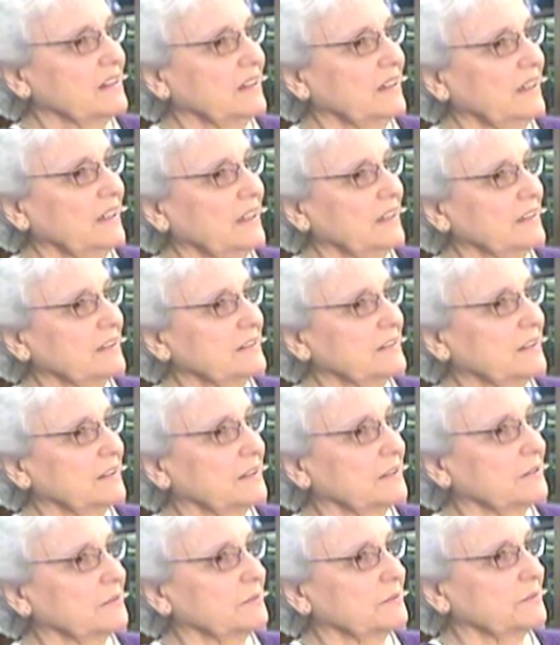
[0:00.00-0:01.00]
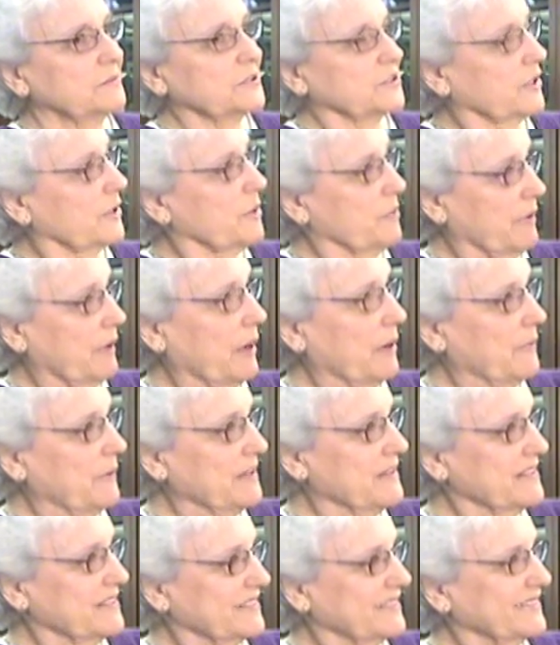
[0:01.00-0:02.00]
And saw the
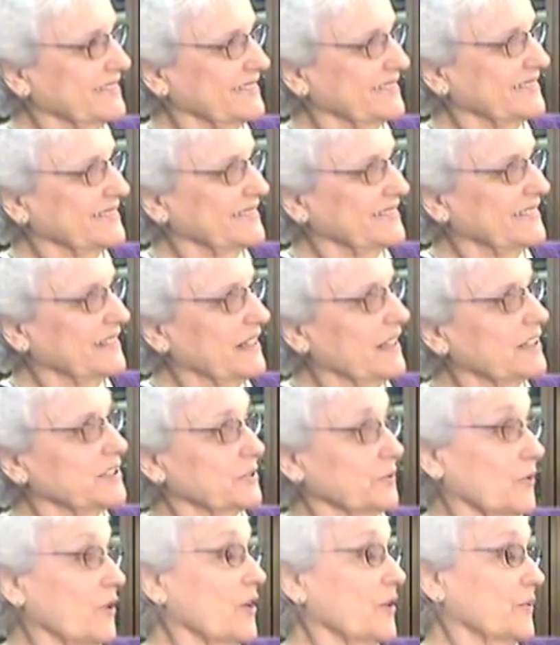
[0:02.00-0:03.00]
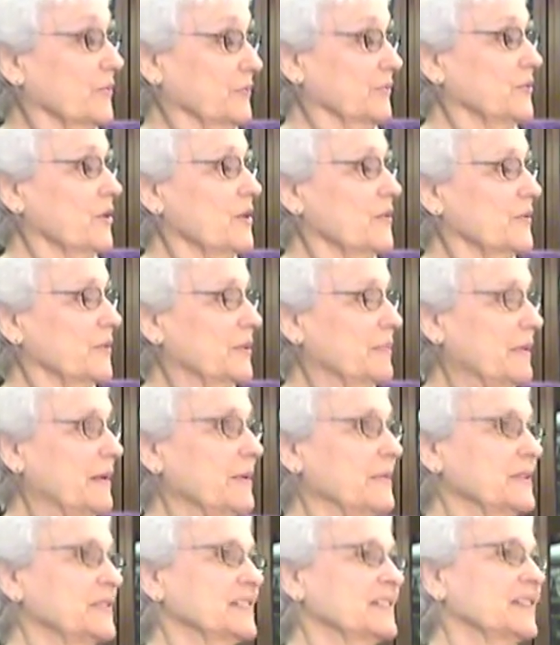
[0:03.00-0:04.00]
penguins. I got to walk with the
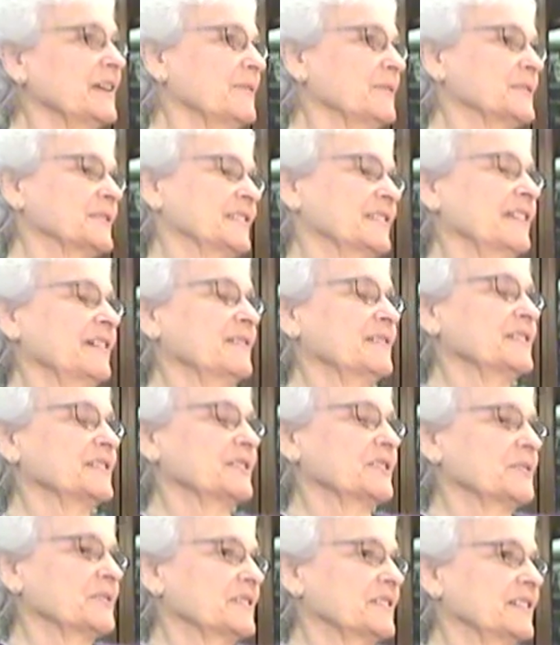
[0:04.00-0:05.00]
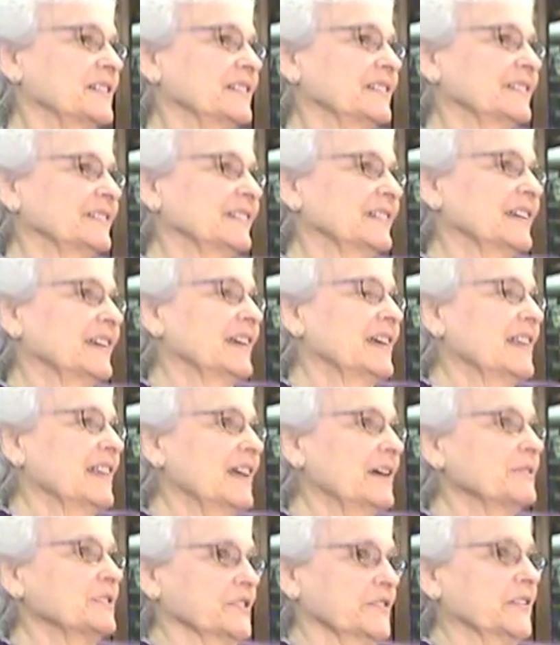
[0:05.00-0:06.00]
penguins. So that was interesting.
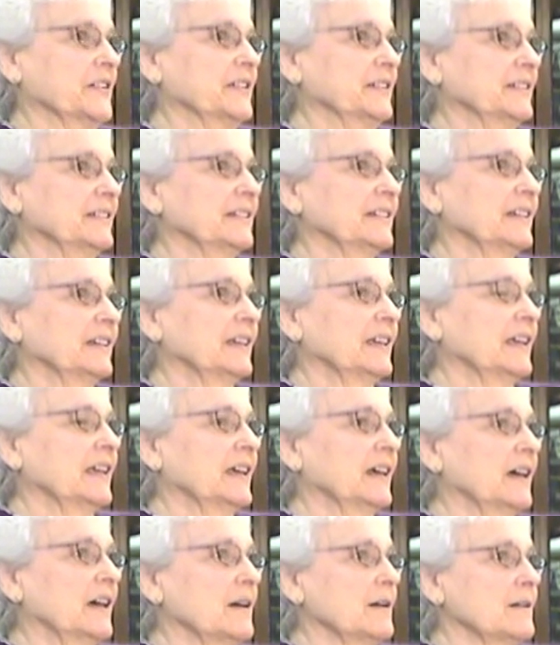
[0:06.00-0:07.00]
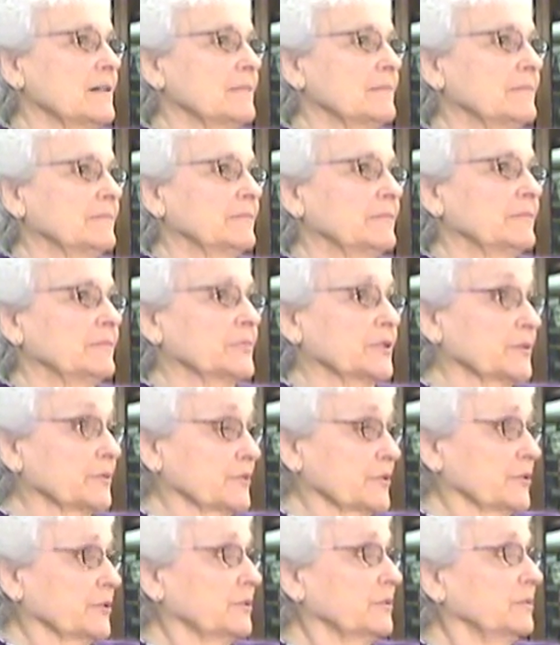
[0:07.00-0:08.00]
That was fun.
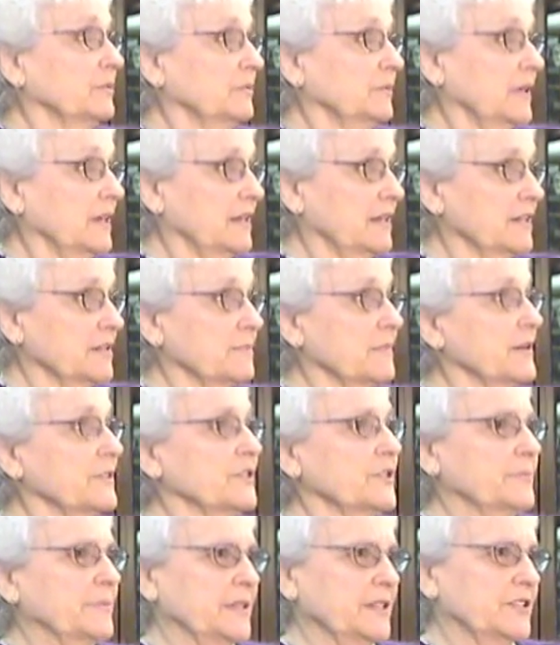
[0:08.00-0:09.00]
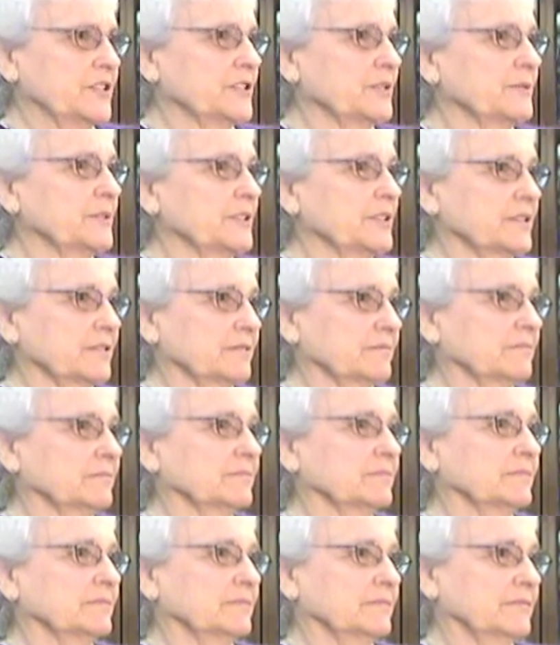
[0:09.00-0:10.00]
Peru, I like Machu Picchu. It was
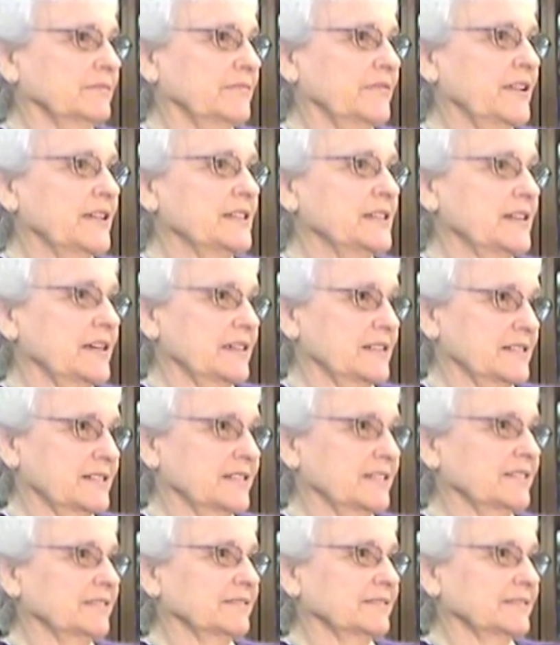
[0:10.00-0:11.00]
fantastic.